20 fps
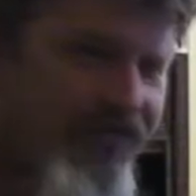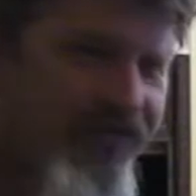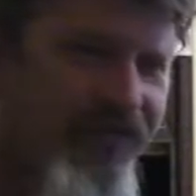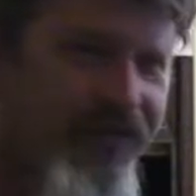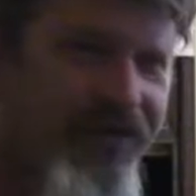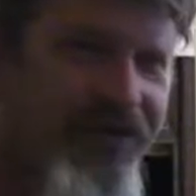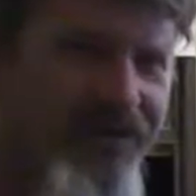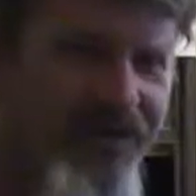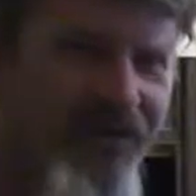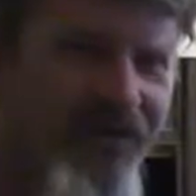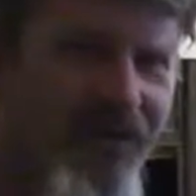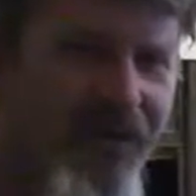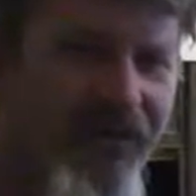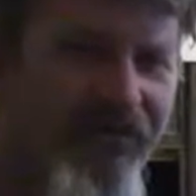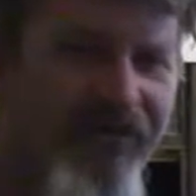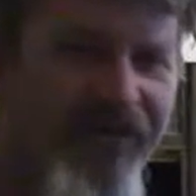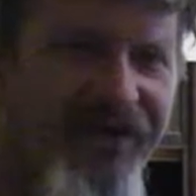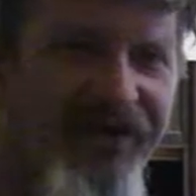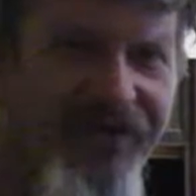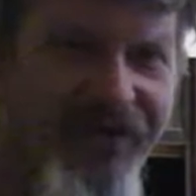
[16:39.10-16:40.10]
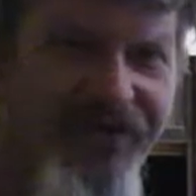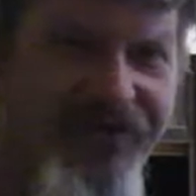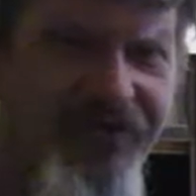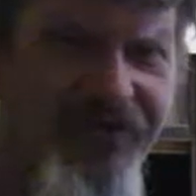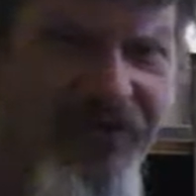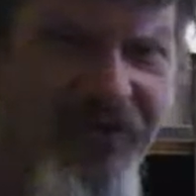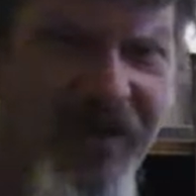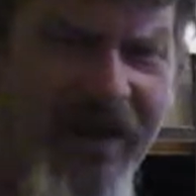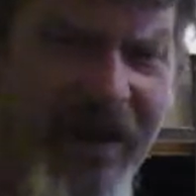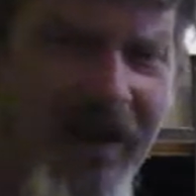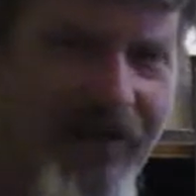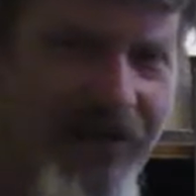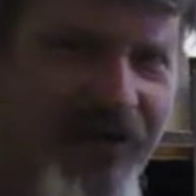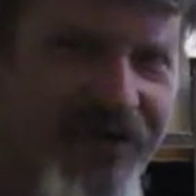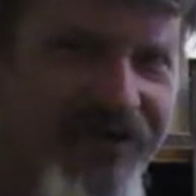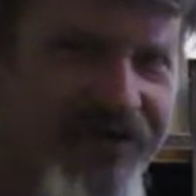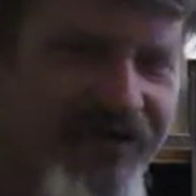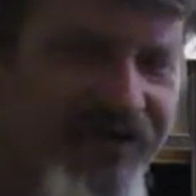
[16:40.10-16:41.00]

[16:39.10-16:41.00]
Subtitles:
through to all of her digital cameras.